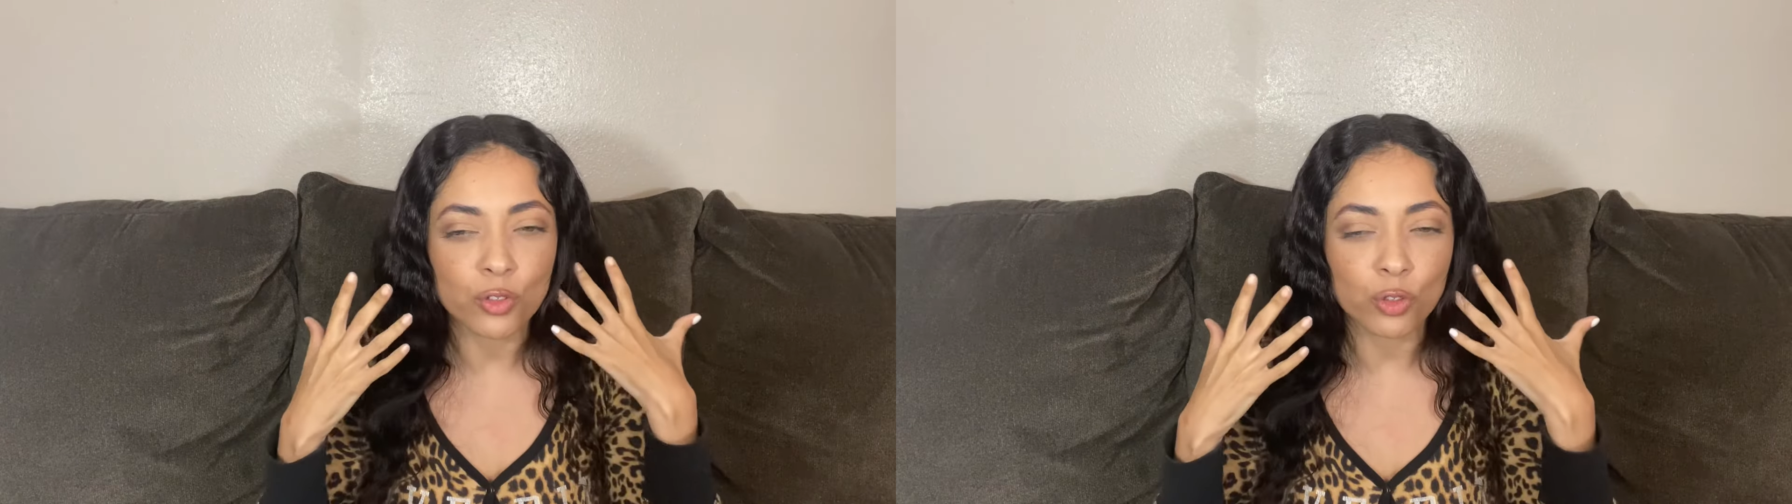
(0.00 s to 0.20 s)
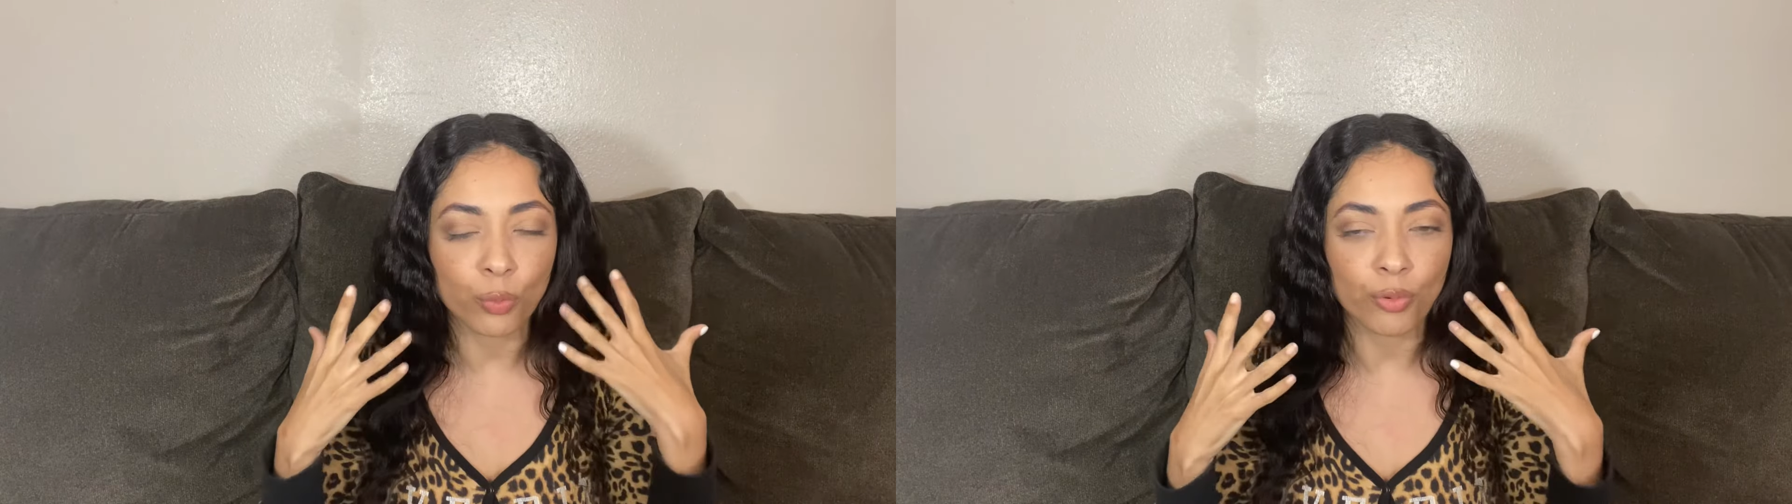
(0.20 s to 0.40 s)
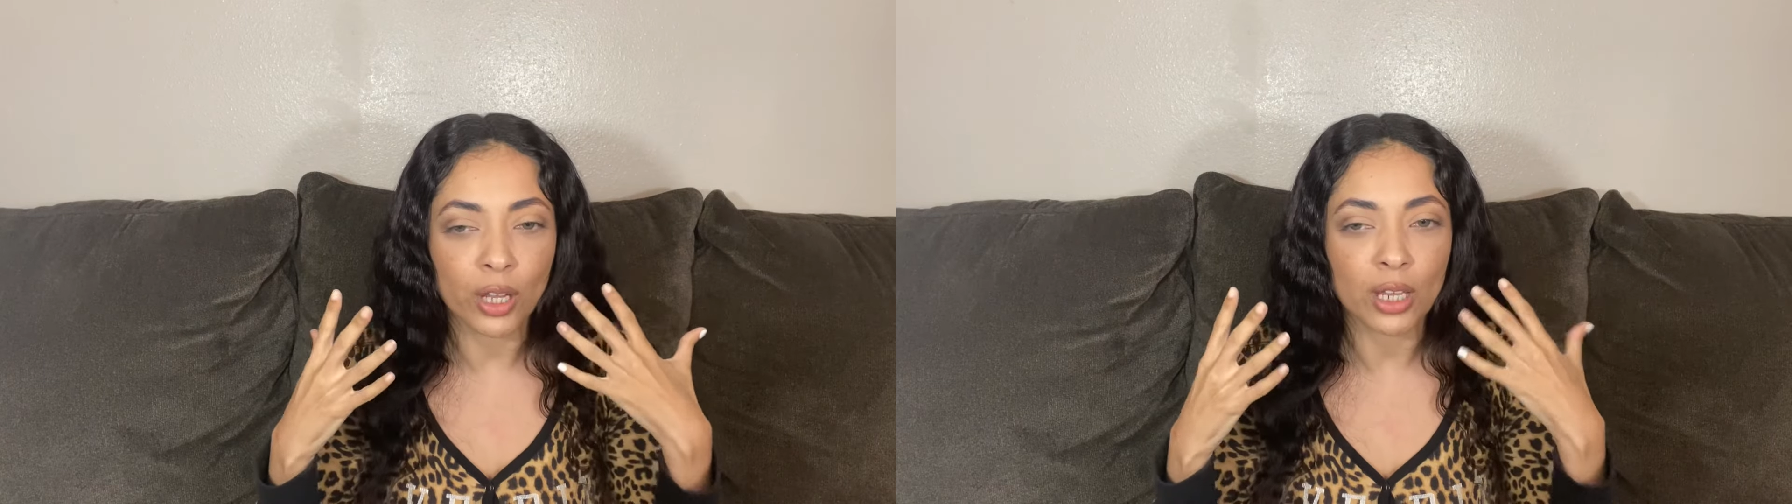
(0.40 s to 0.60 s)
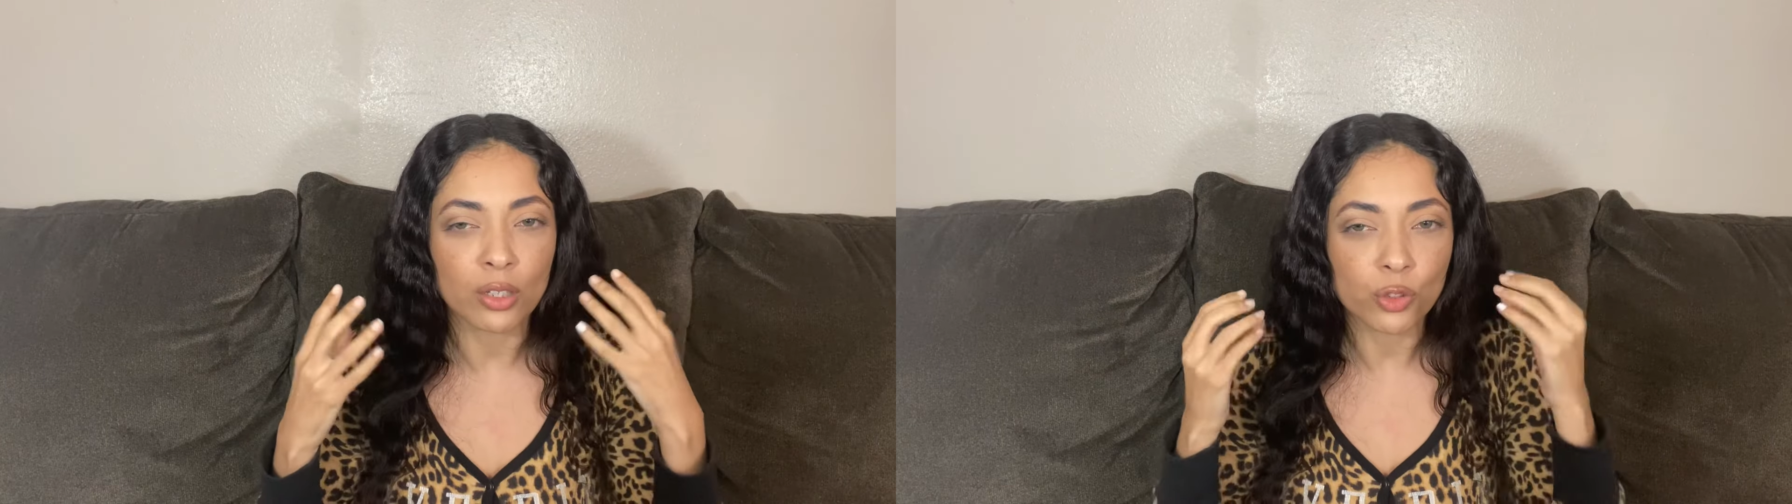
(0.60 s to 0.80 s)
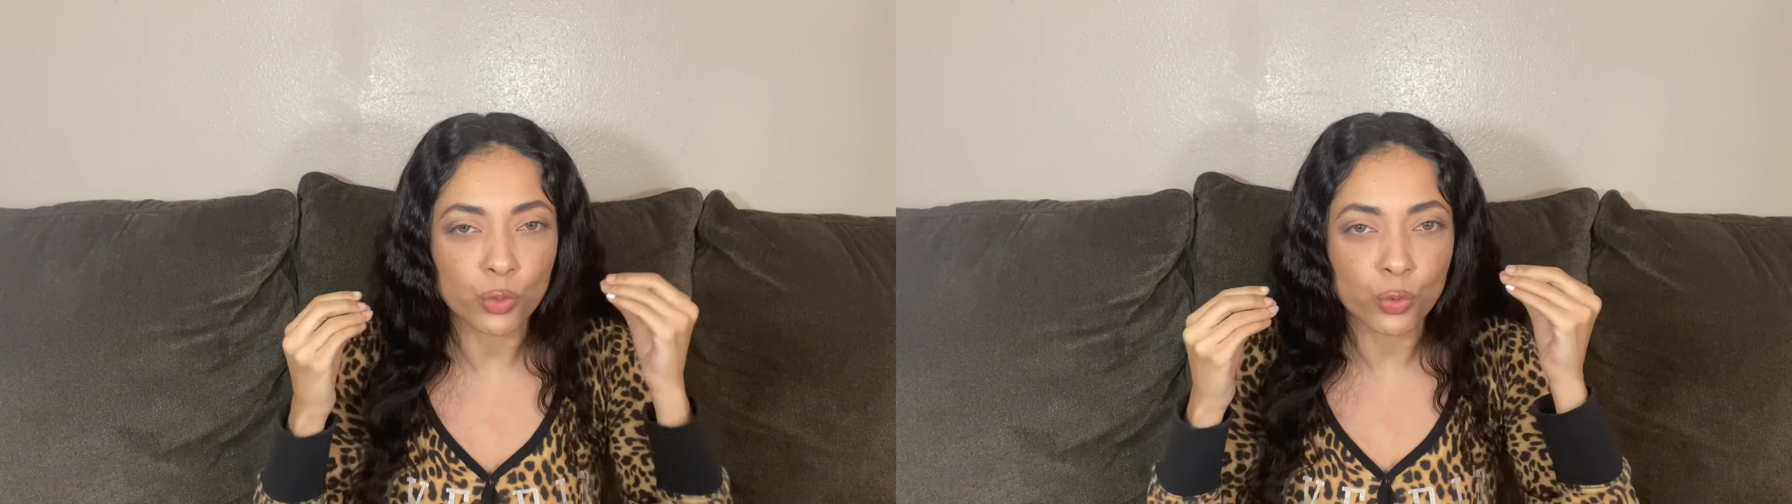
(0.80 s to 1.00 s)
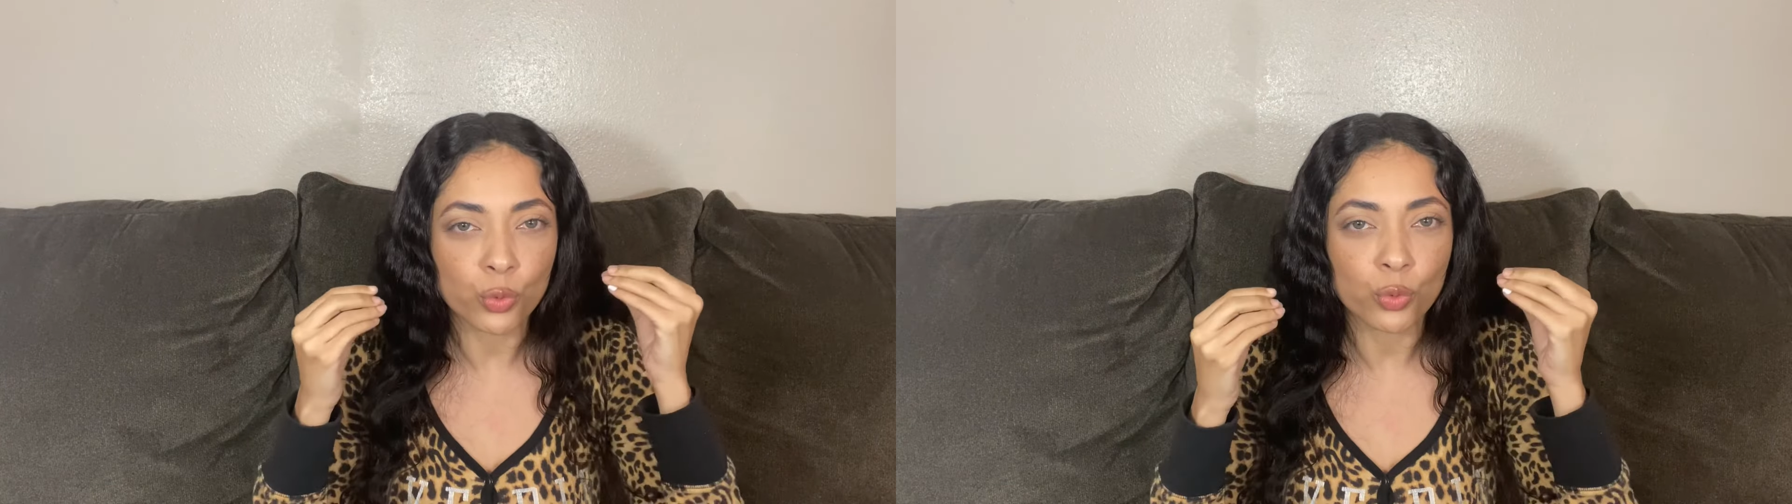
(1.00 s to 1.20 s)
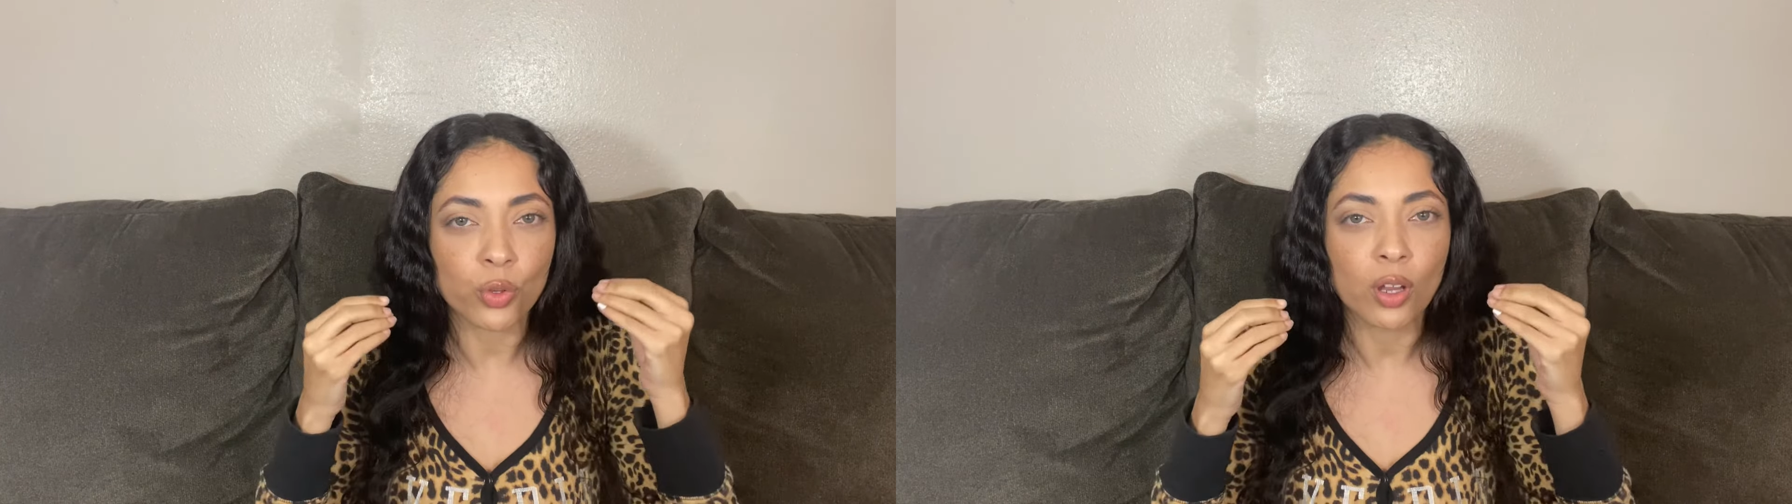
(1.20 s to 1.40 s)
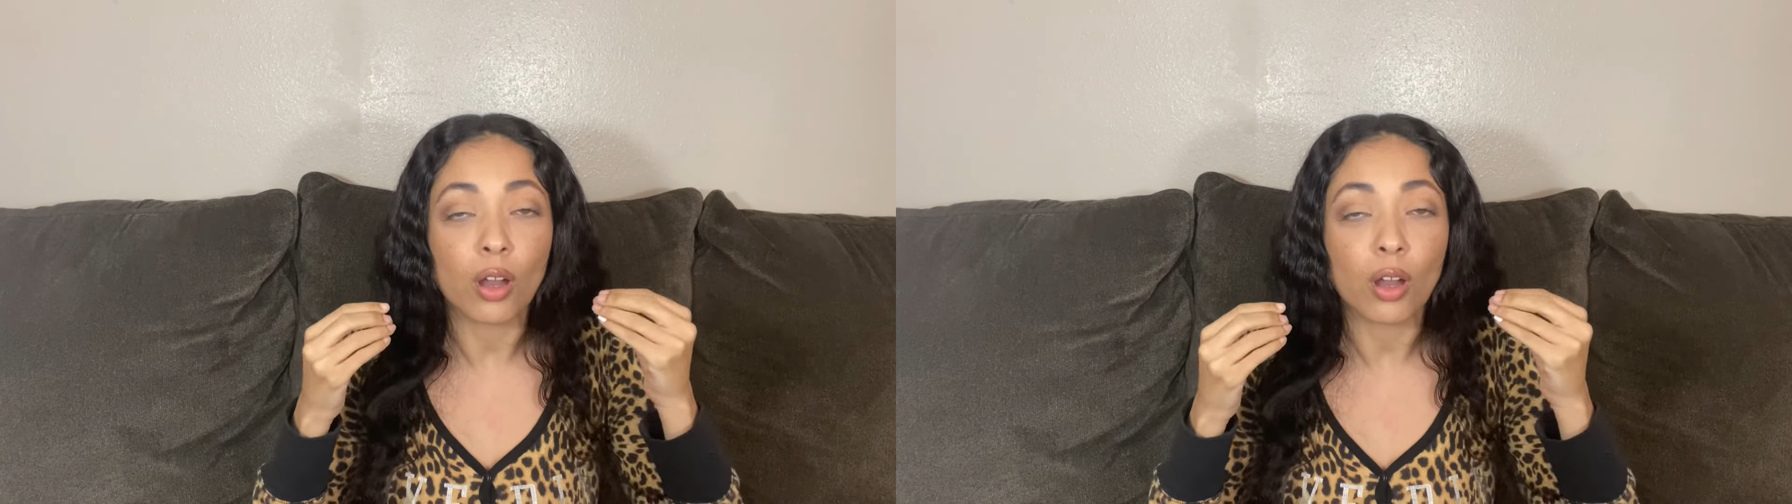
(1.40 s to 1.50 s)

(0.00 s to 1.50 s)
your brain to